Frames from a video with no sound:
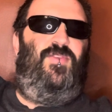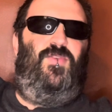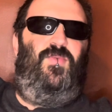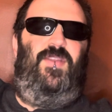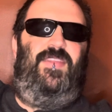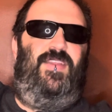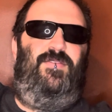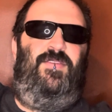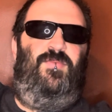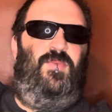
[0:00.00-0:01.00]
sure Wes
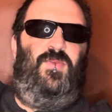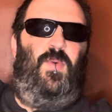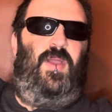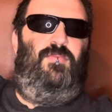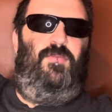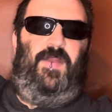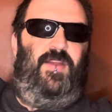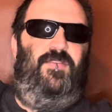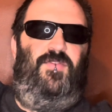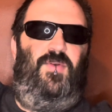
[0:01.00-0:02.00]
Anderson was quite
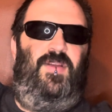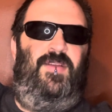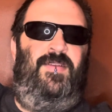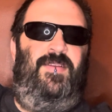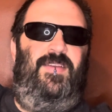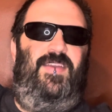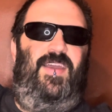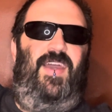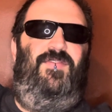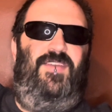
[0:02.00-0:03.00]
prepared for.
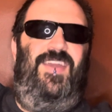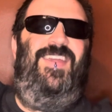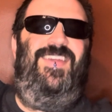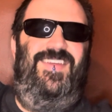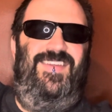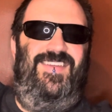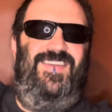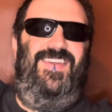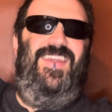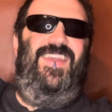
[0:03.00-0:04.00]
I feel
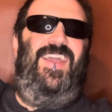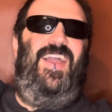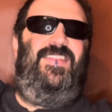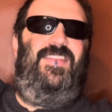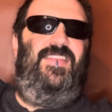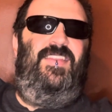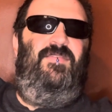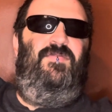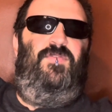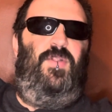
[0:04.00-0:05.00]
it doesn't
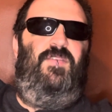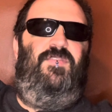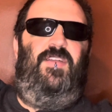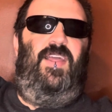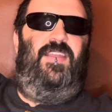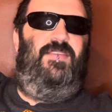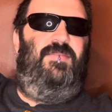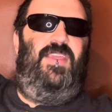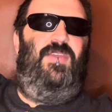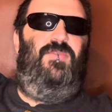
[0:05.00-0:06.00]
even fully feel like
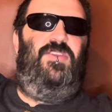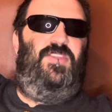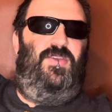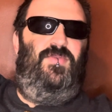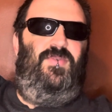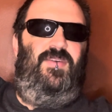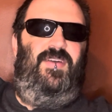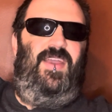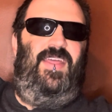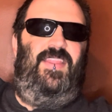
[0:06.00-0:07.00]
something he would do.
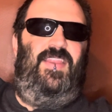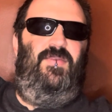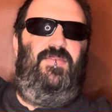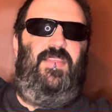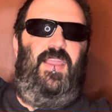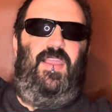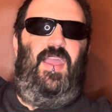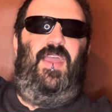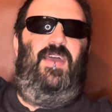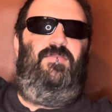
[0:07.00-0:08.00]
And then he was like,
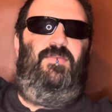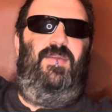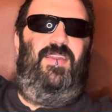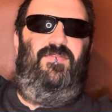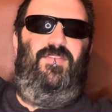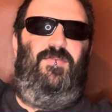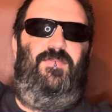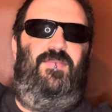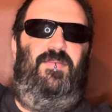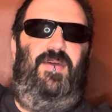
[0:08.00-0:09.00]
I'm gonna make a
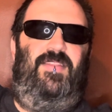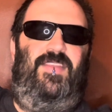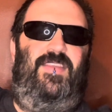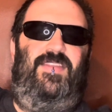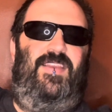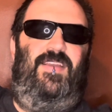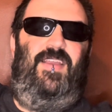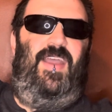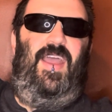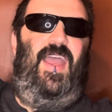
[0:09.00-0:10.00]
film about this, and
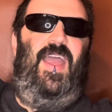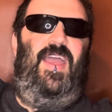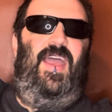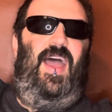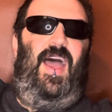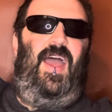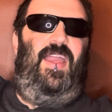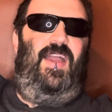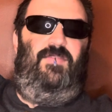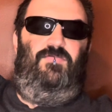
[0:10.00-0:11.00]

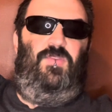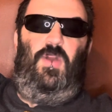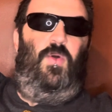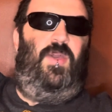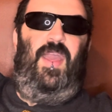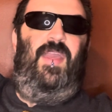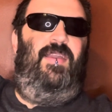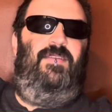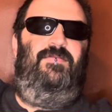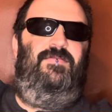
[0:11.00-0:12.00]
okay.
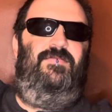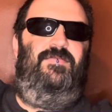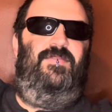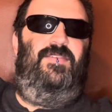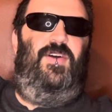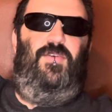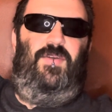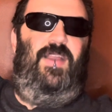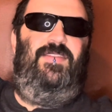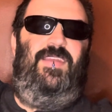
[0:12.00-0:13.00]
All
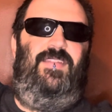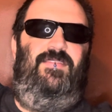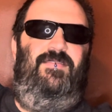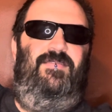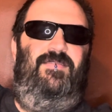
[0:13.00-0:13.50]
right, then.